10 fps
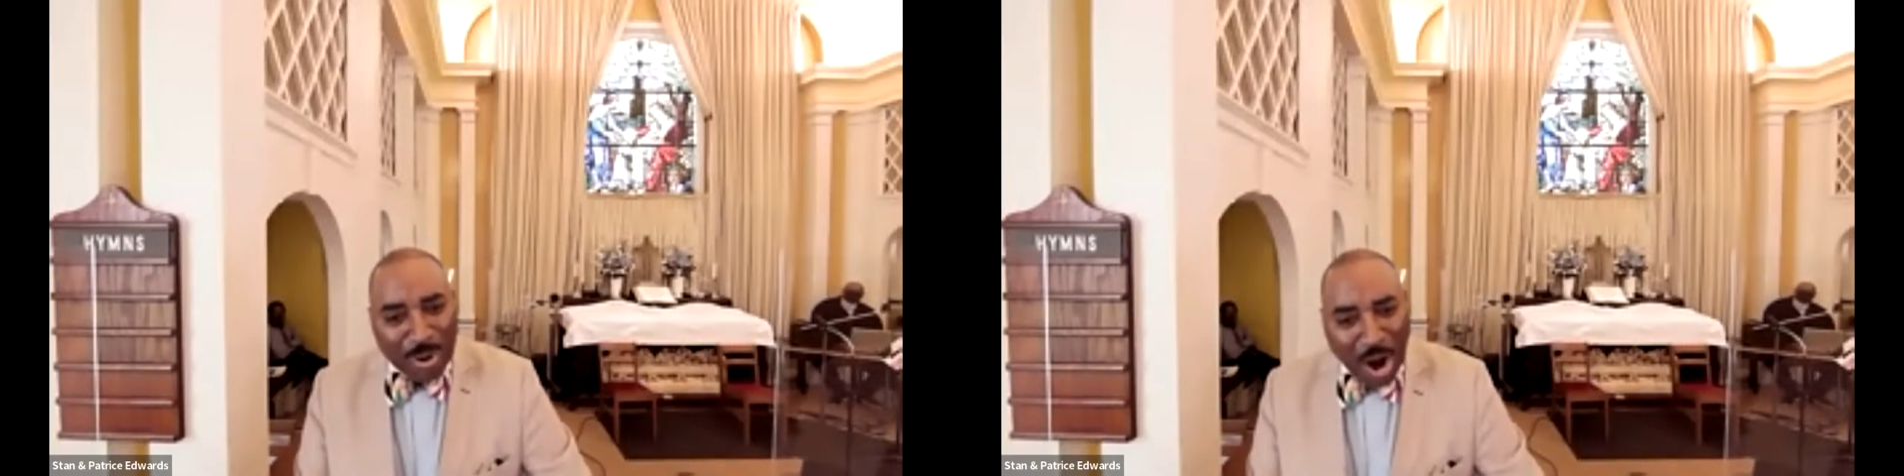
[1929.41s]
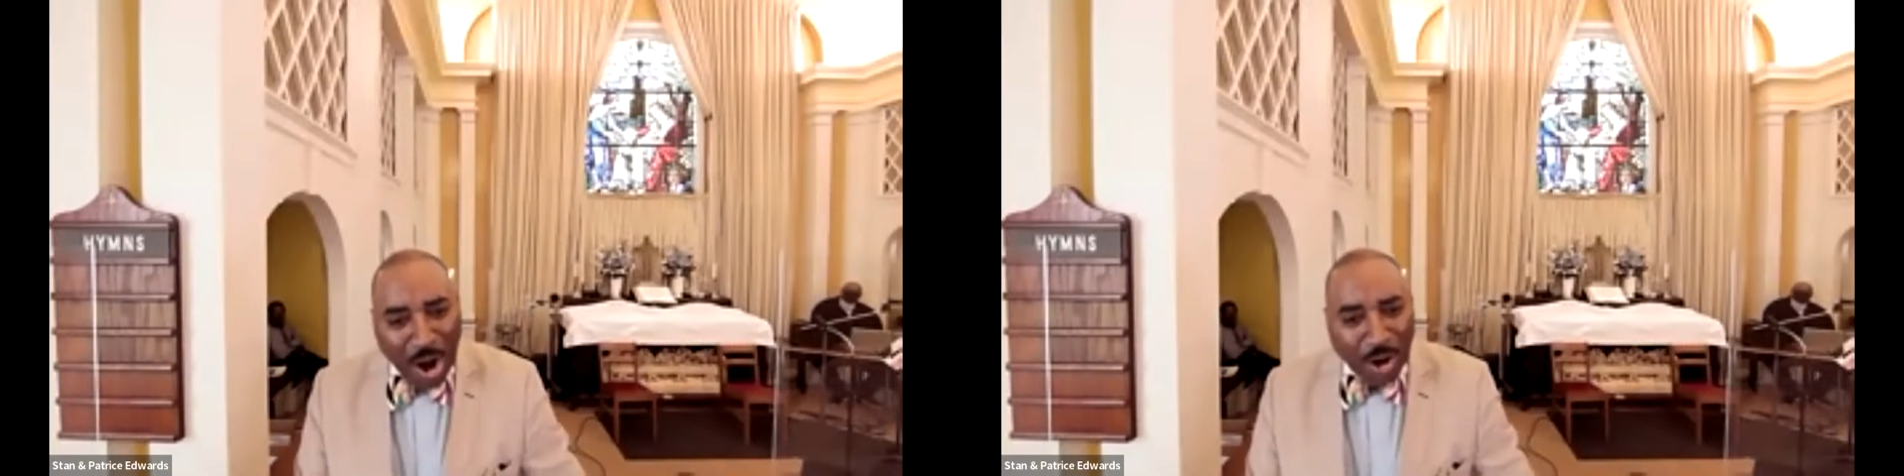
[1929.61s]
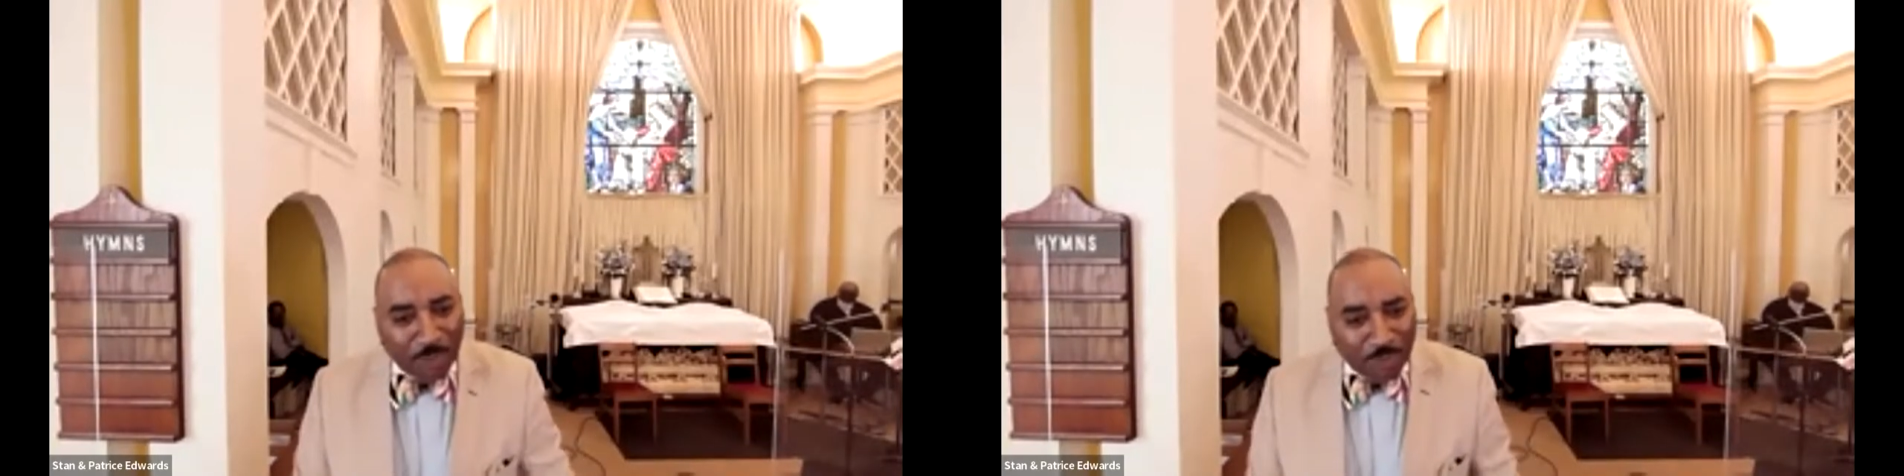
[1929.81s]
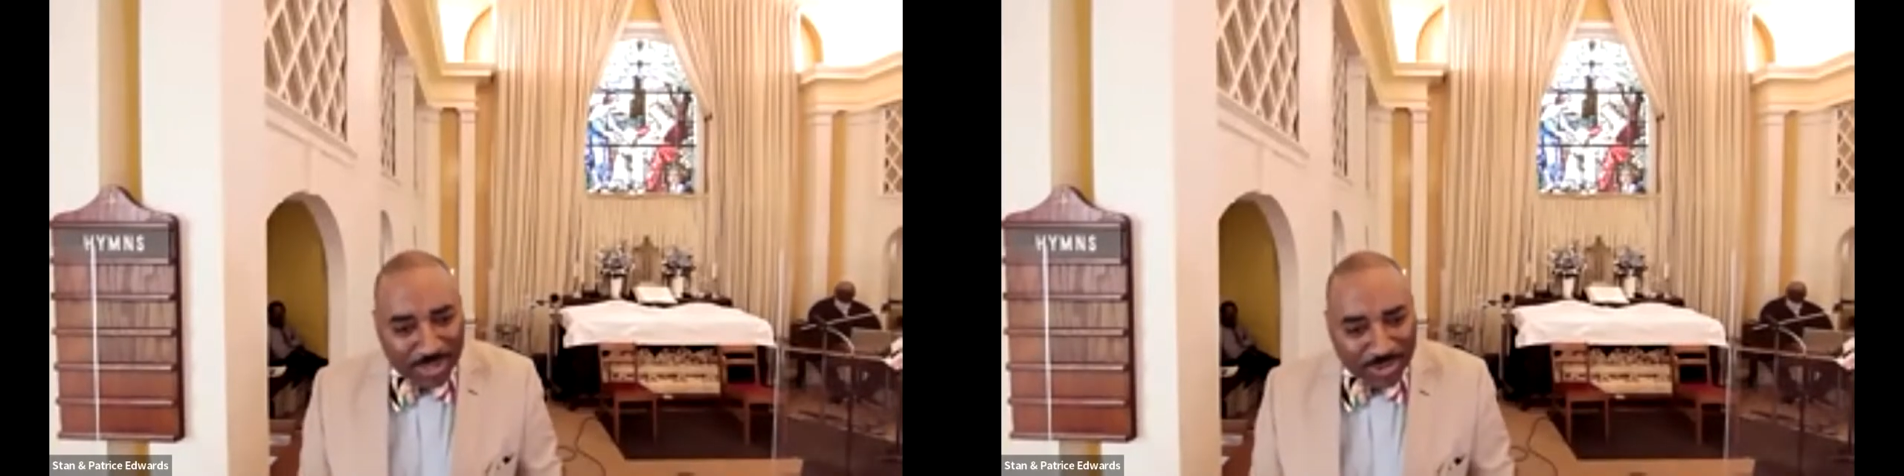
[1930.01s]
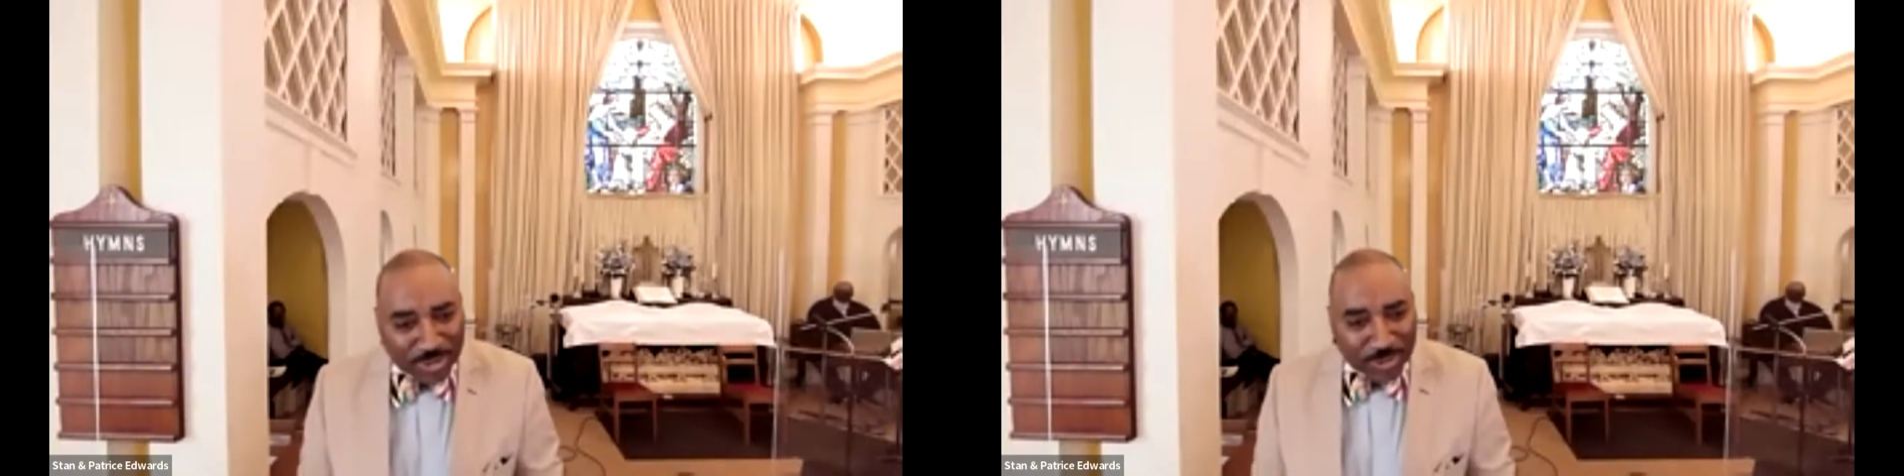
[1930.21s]
Bar
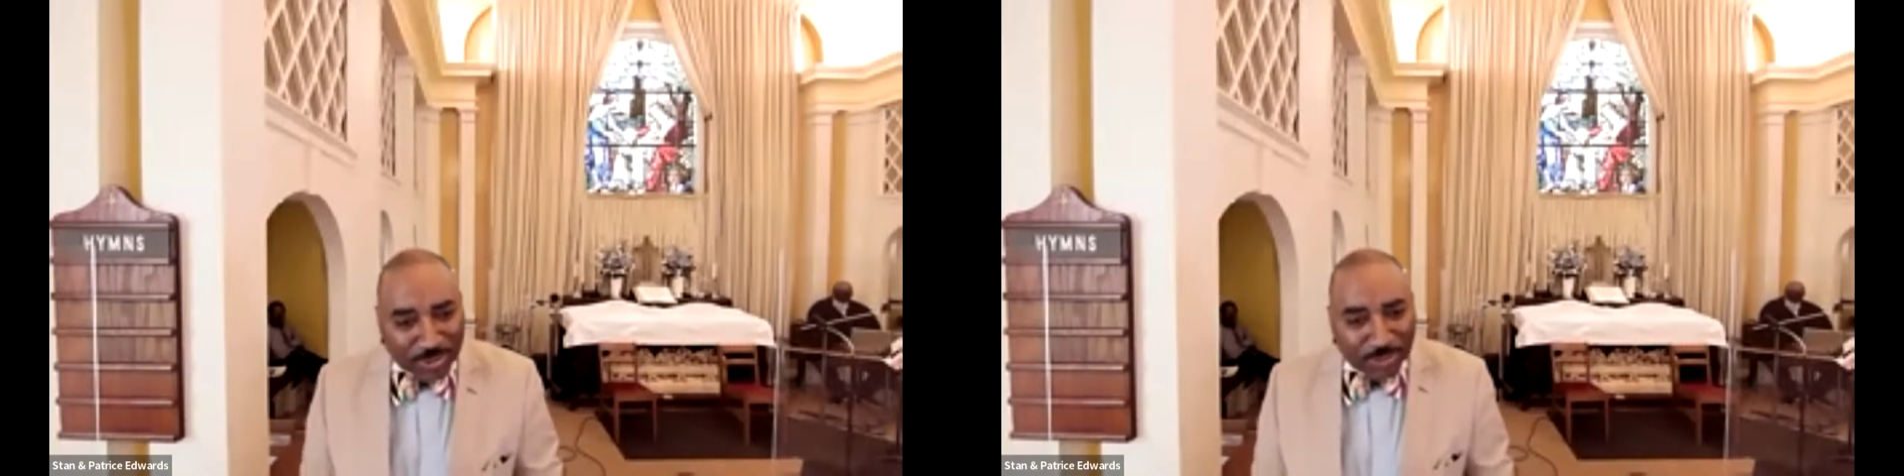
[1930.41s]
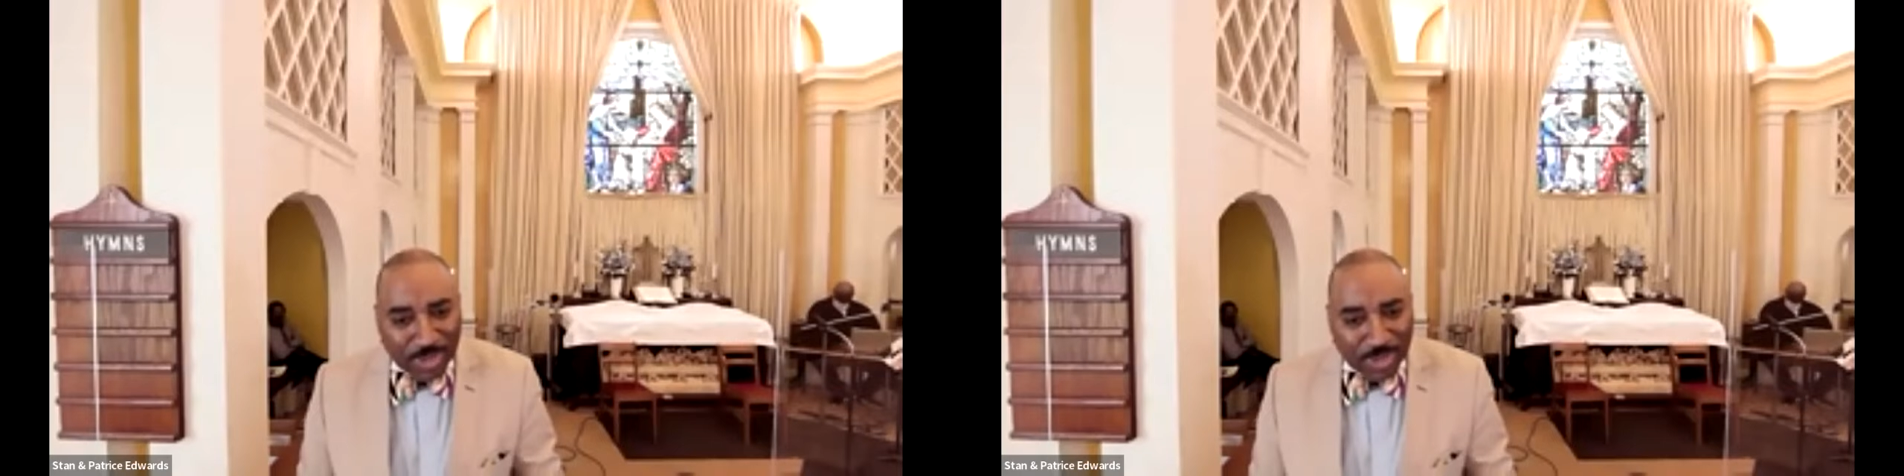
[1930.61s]
Rescue.